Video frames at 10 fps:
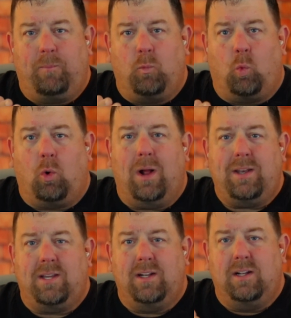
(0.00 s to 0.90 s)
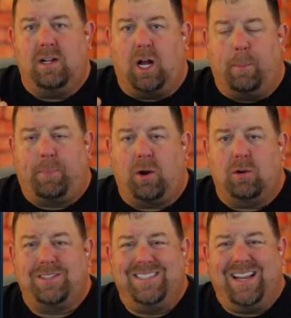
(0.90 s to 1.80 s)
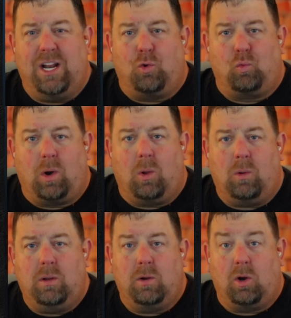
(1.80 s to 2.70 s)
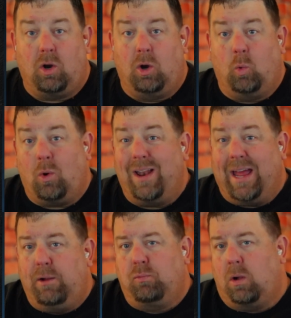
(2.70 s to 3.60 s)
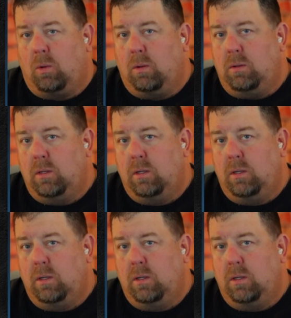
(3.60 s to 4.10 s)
what a person in a role or what a role